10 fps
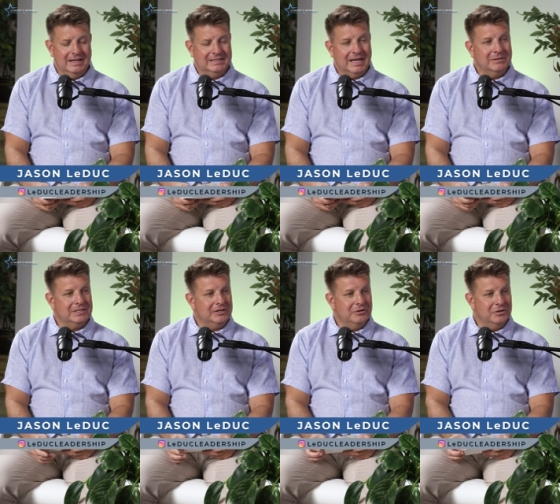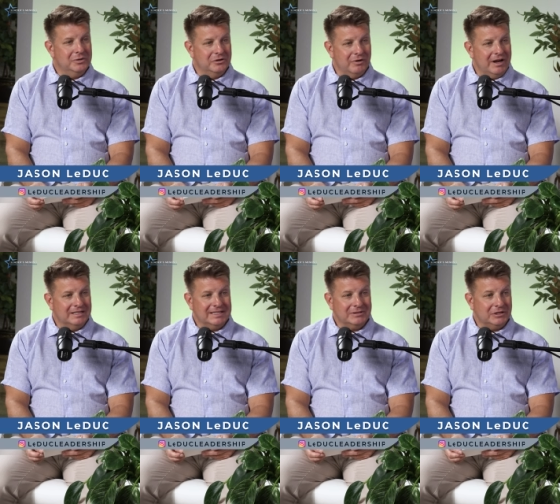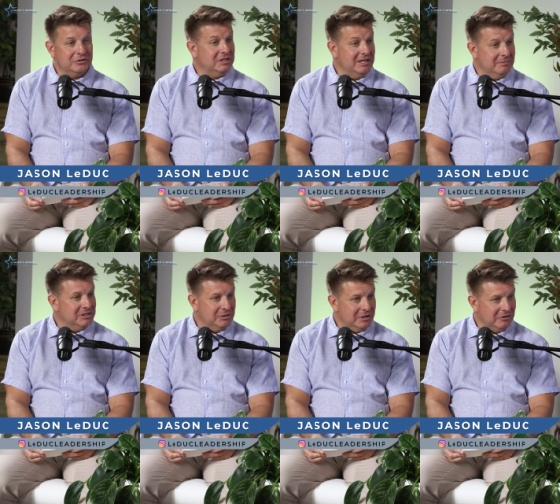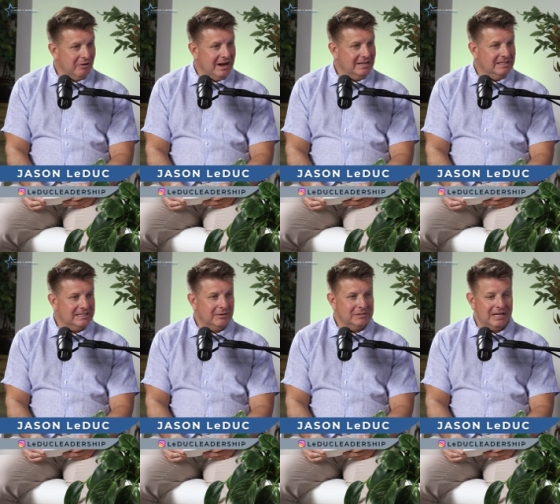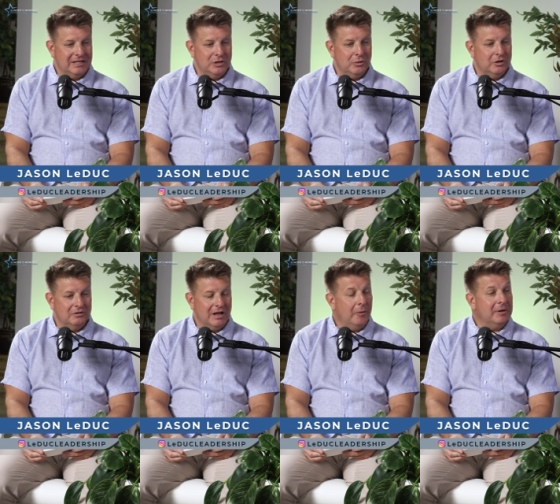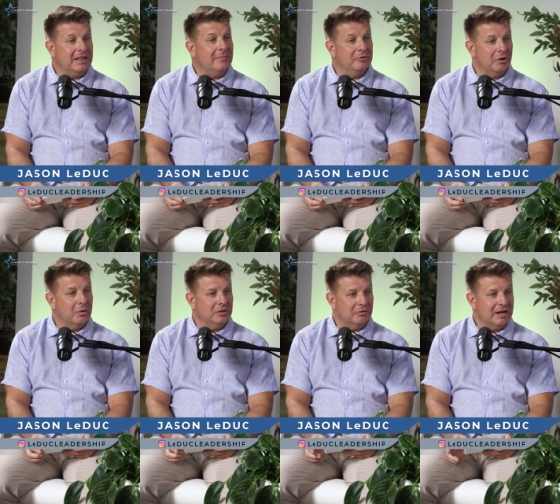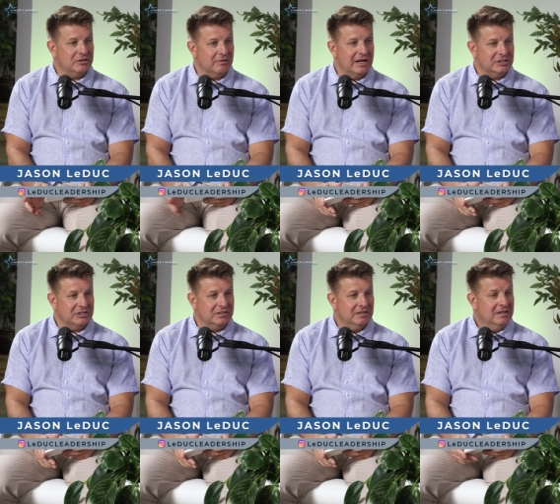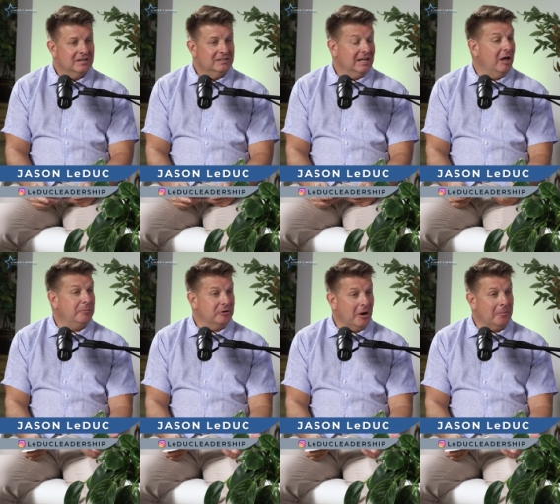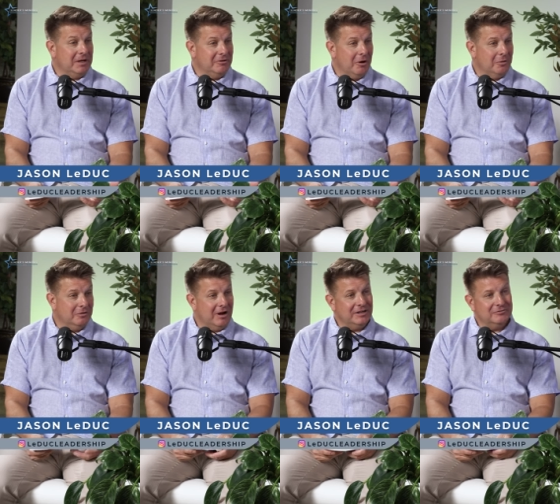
It sounds like you're doing great. It sounds like your team is doing great. It sounds like you're helping them grow in the right direction to help your company grow in the right